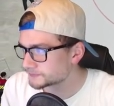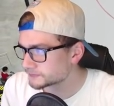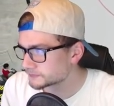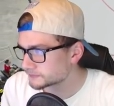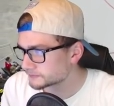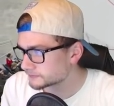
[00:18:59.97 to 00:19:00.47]

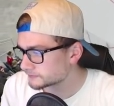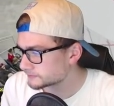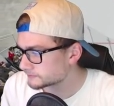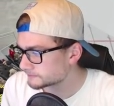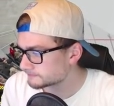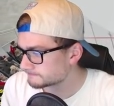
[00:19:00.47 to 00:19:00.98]

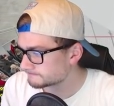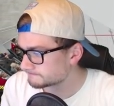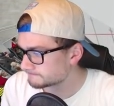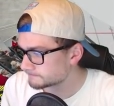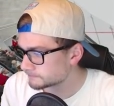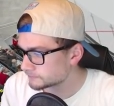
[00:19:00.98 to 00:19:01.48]

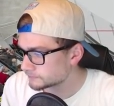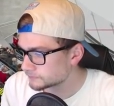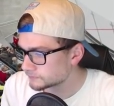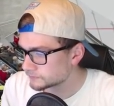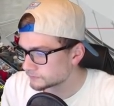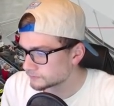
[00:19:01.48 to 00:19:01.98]

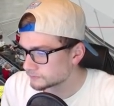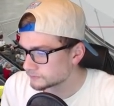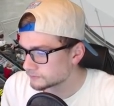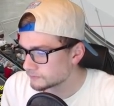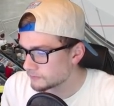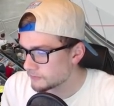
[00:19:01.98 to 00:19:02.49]

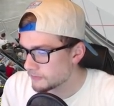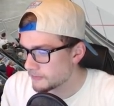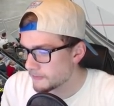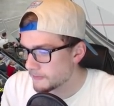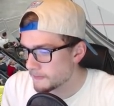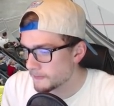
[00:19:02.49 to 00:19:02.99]

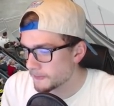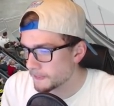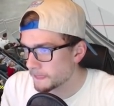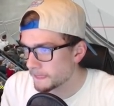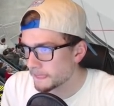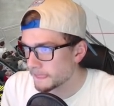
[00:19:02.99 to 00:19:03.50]

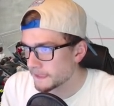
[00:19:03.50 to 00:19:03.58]
Nobody speaks.